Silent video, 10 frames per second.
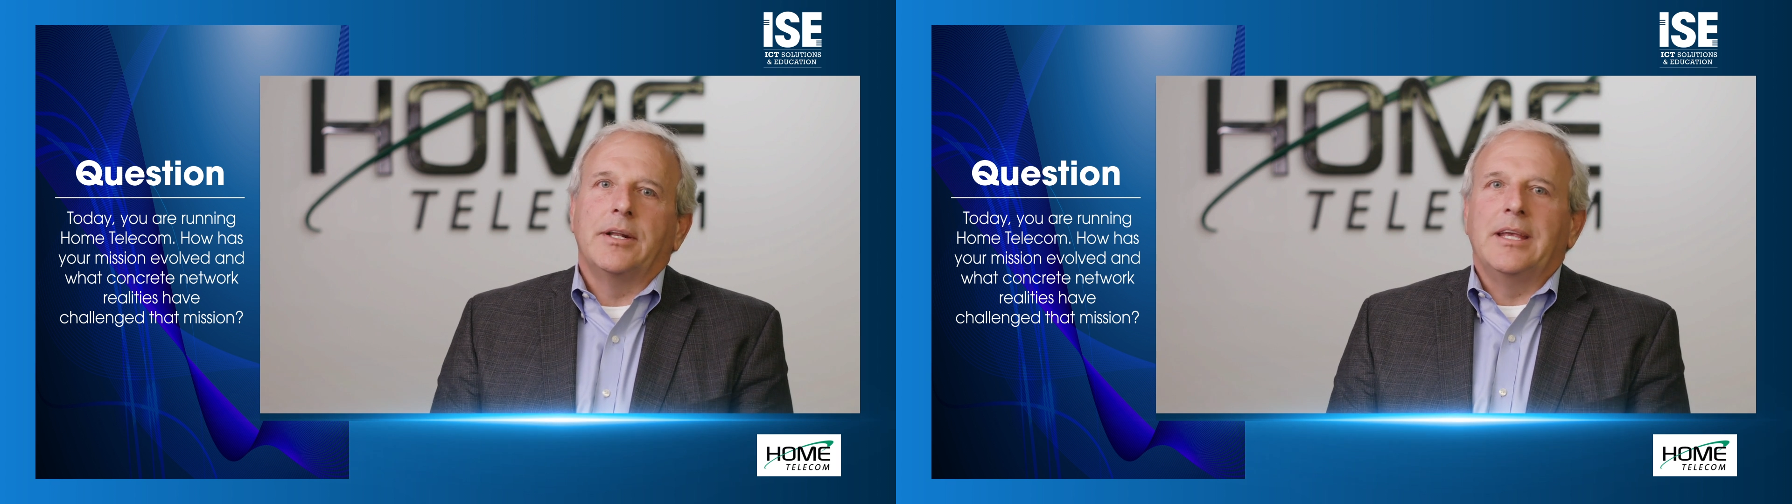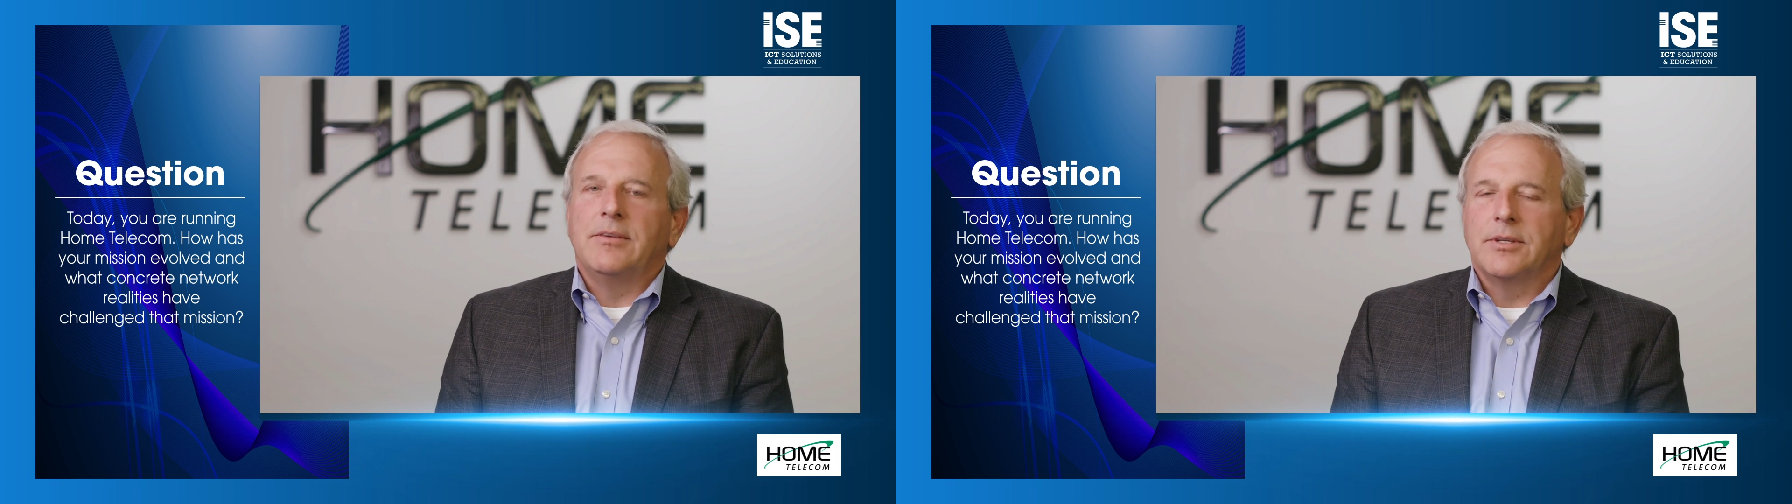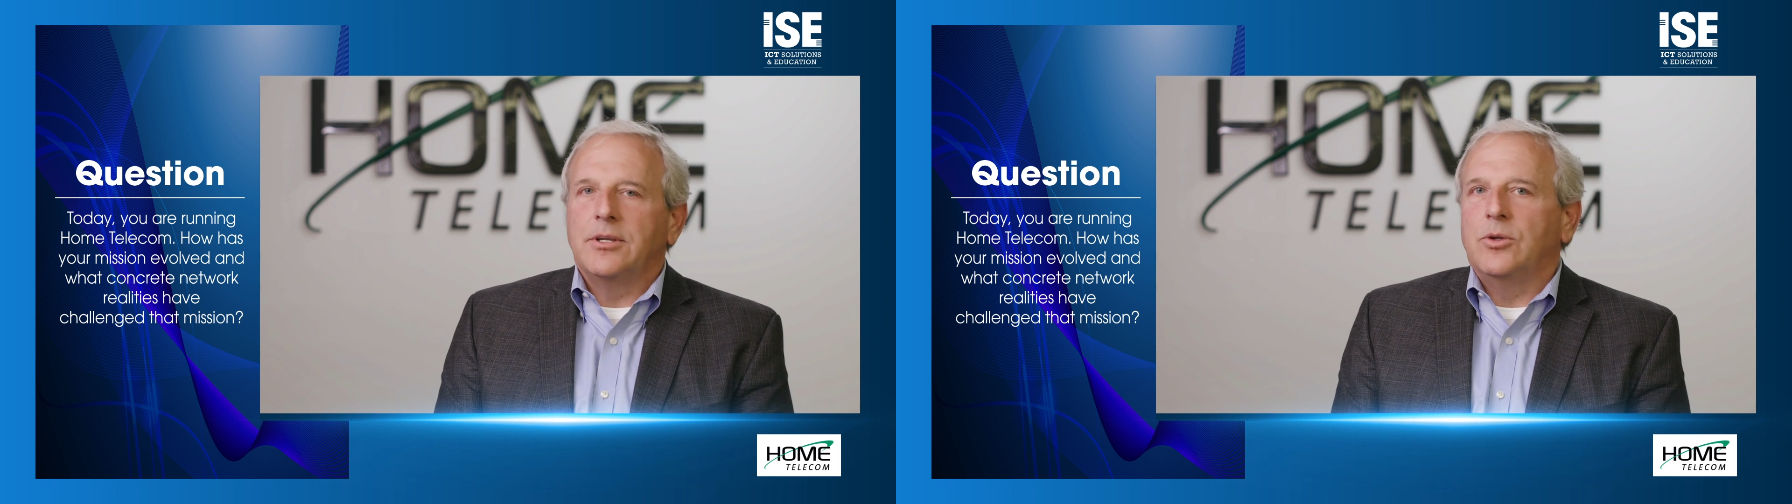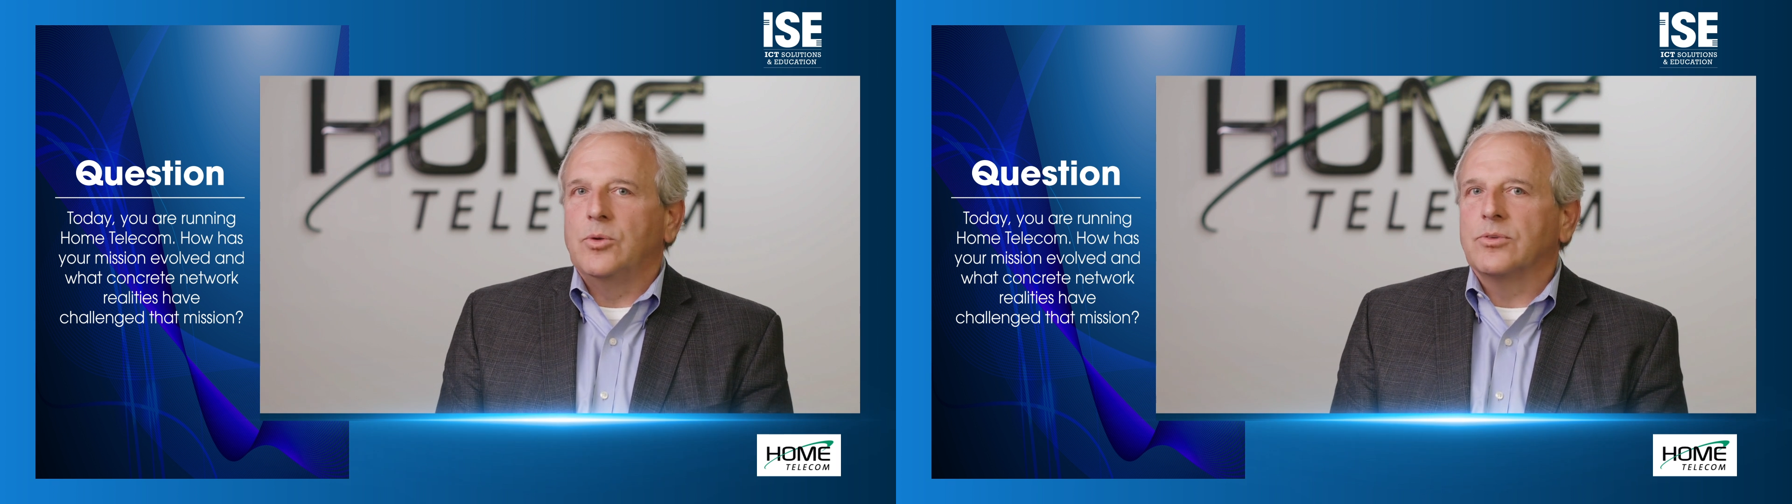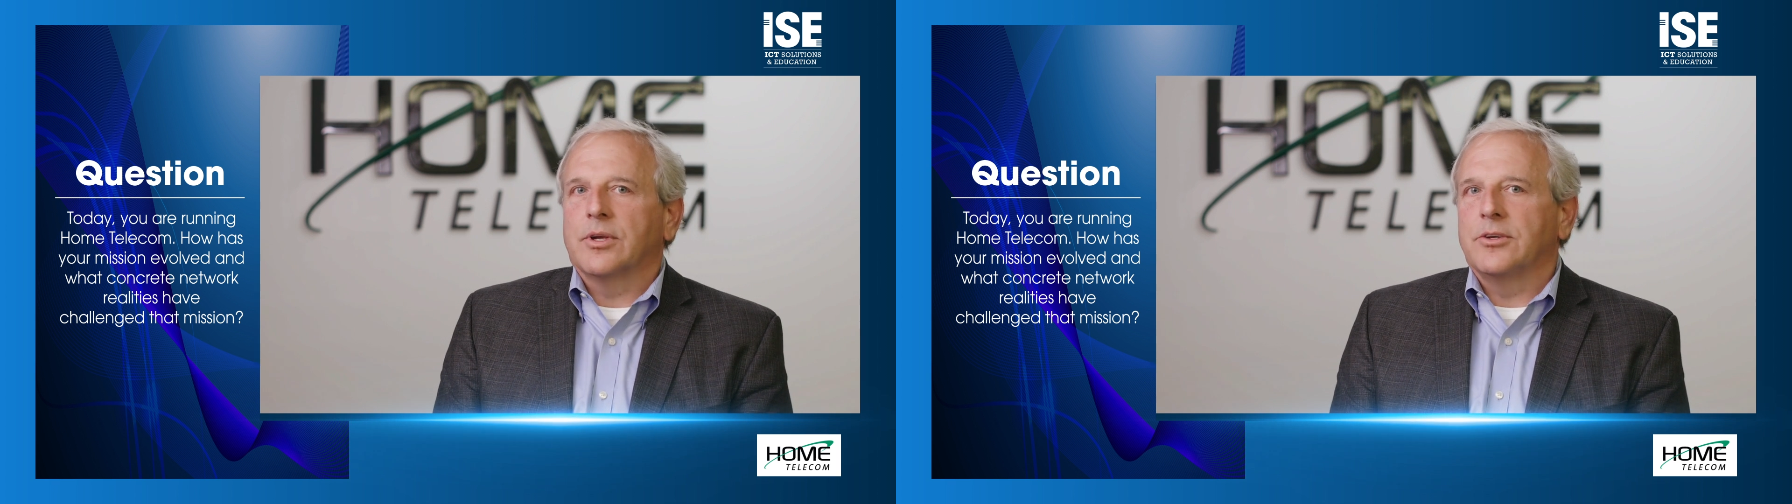easy to
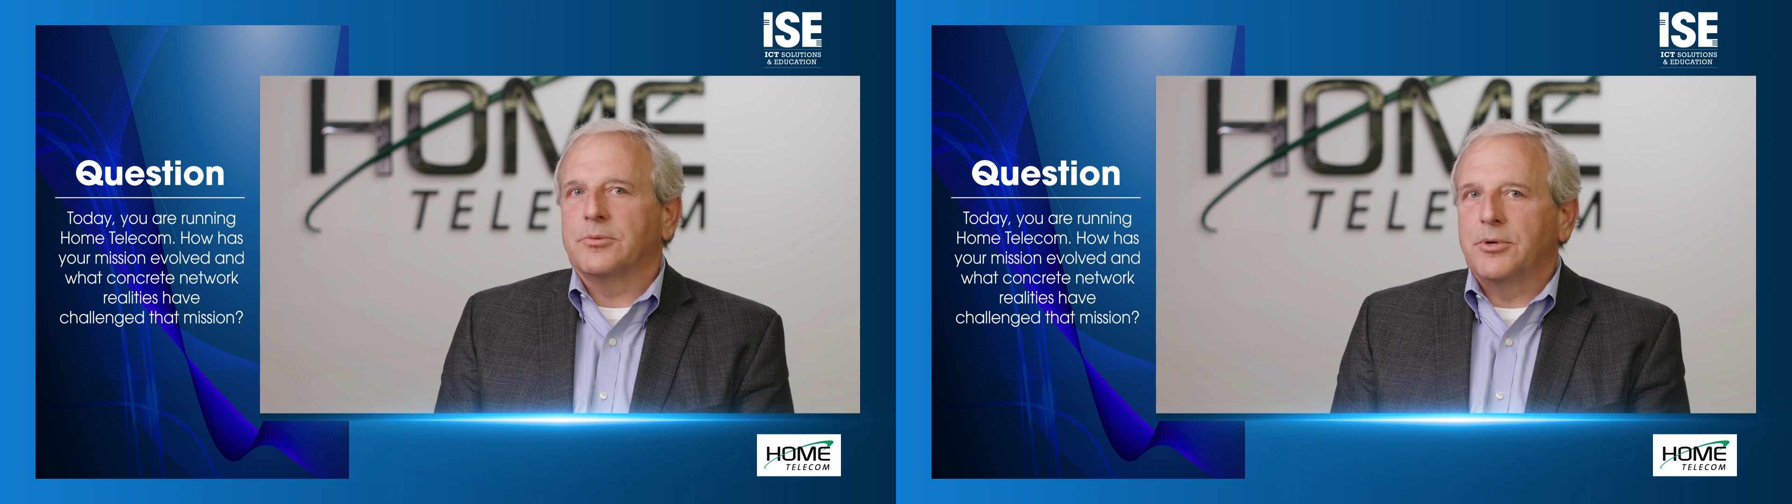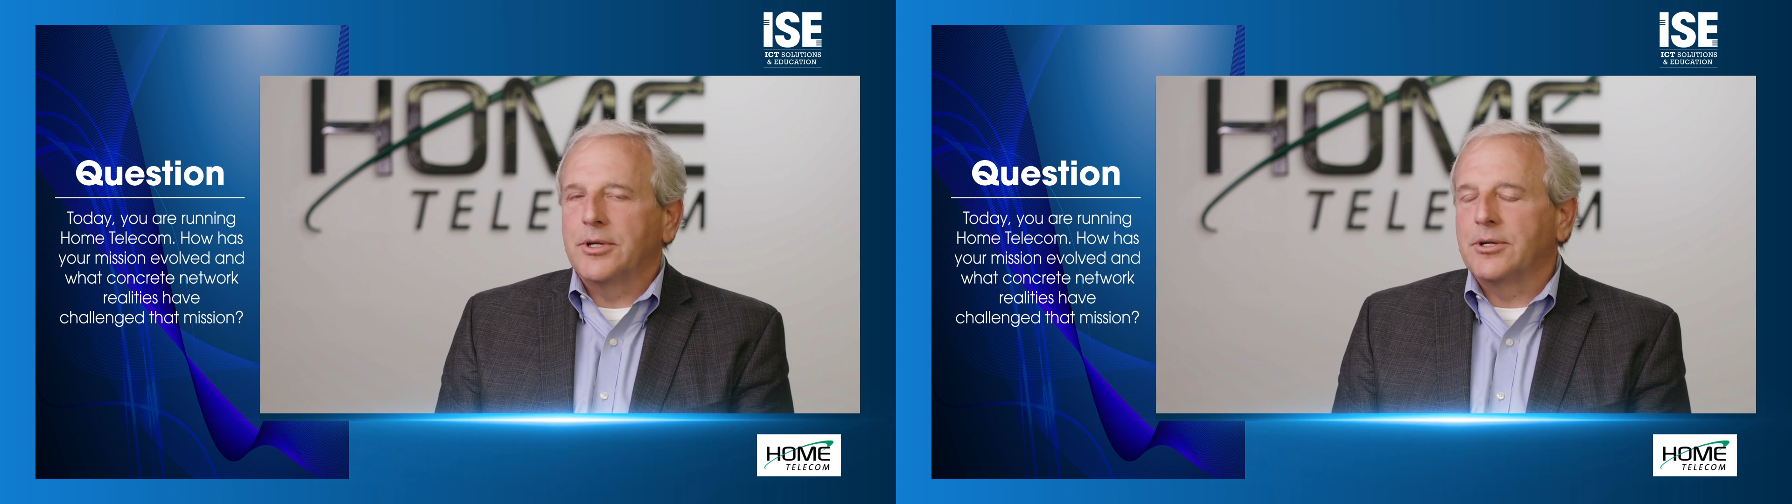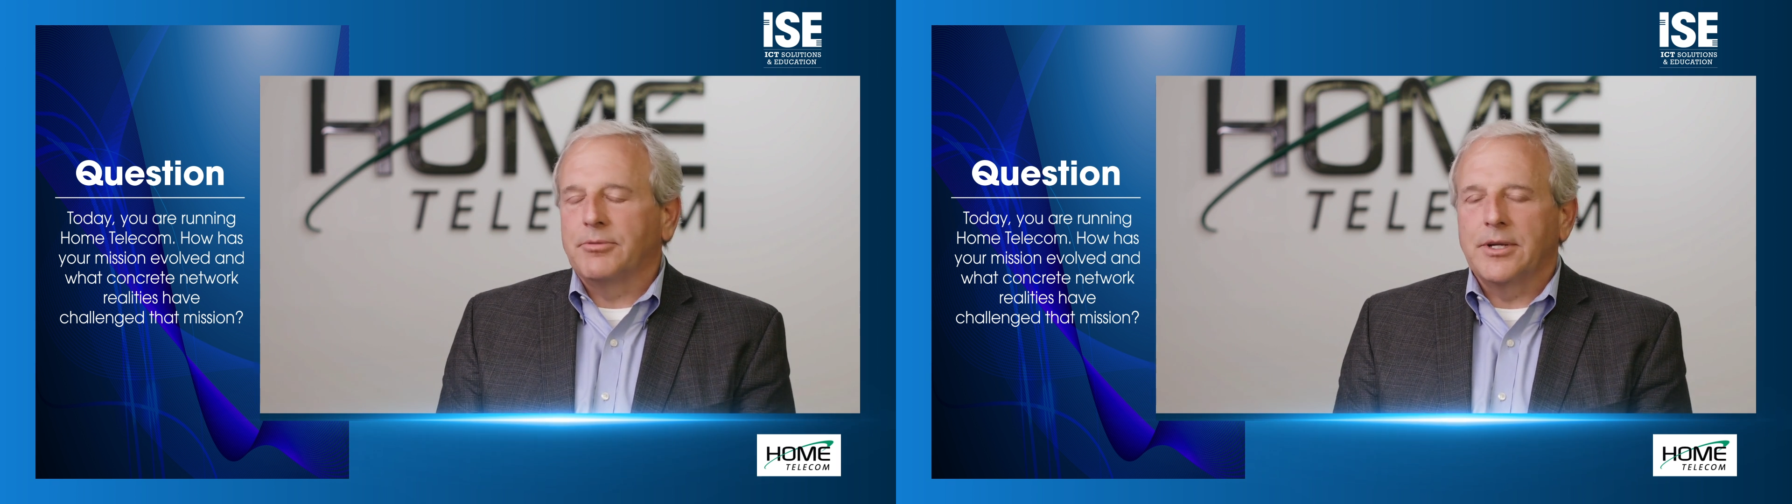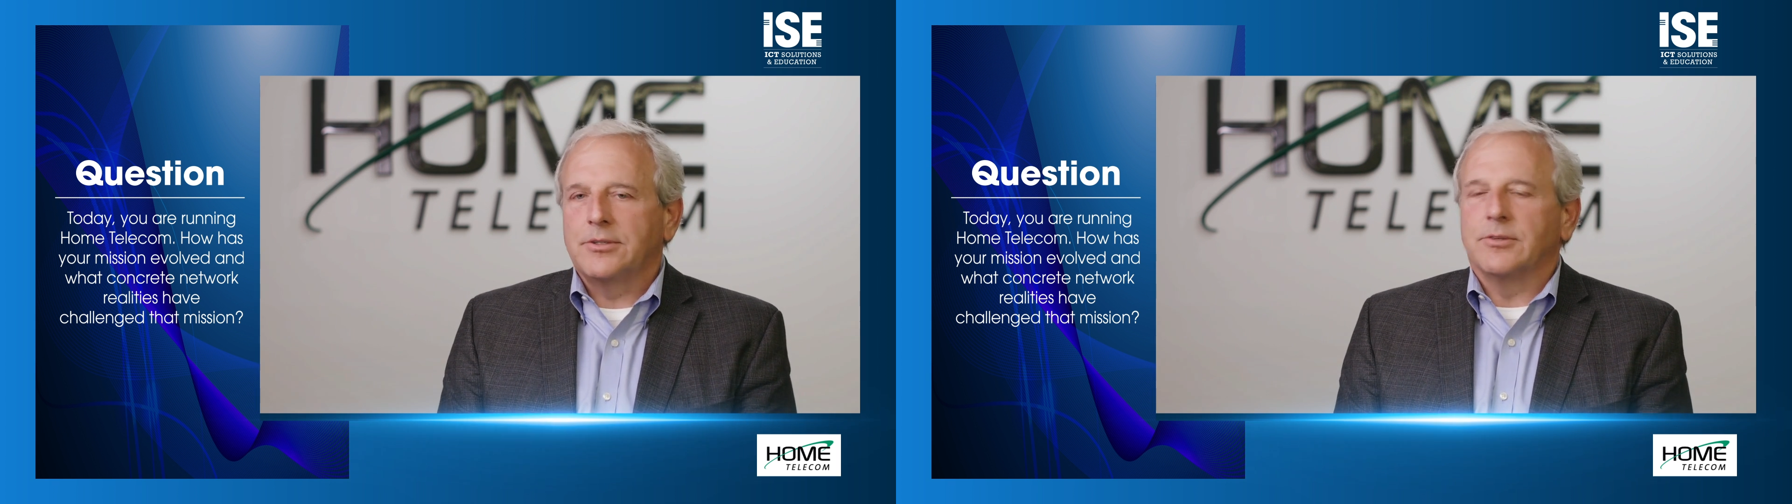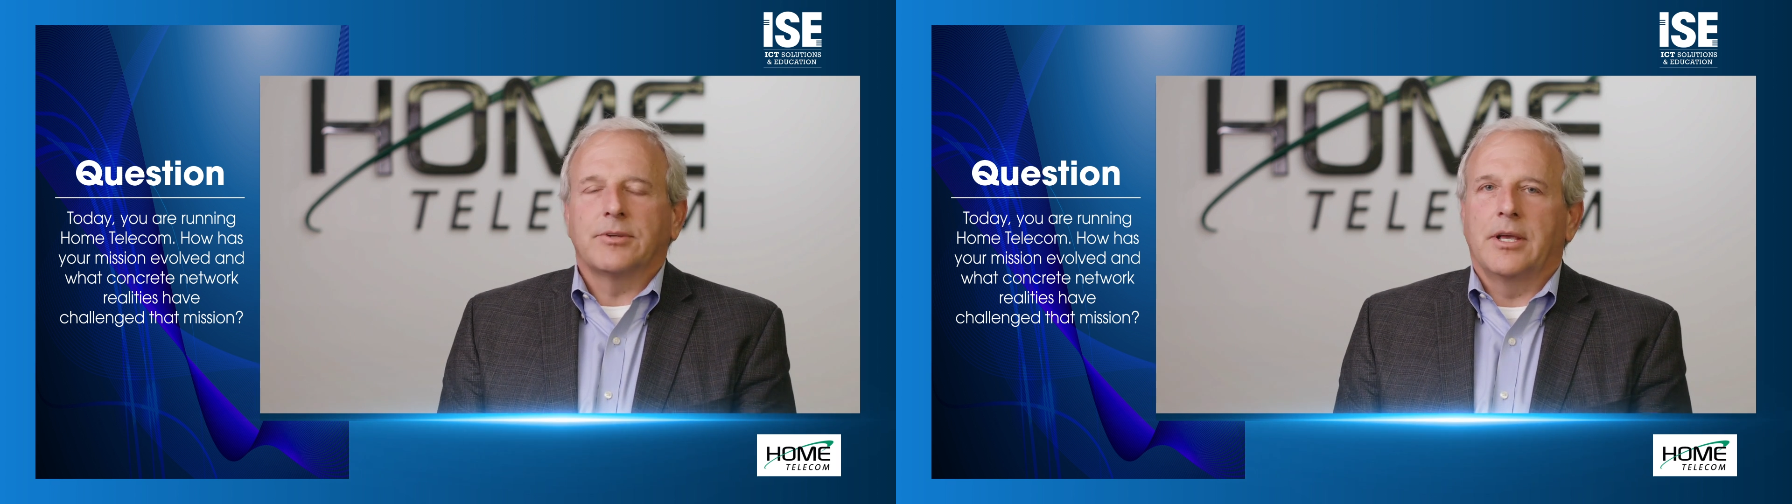use customer interface
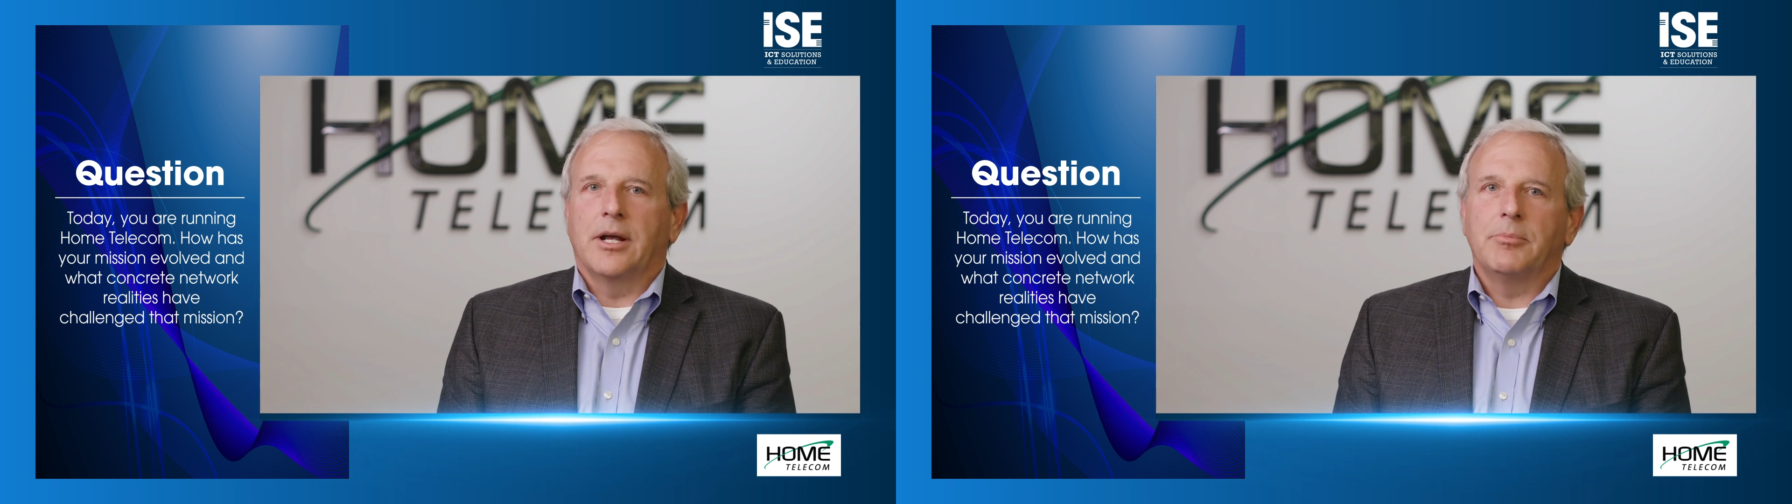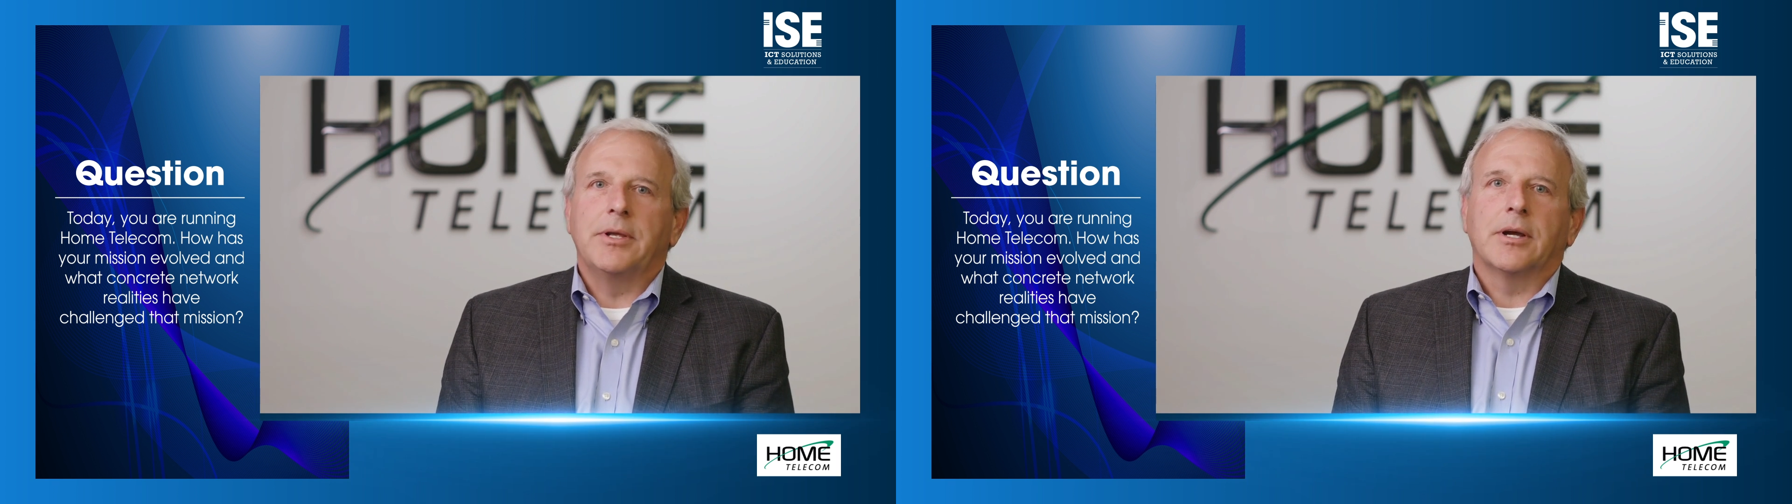just cannot be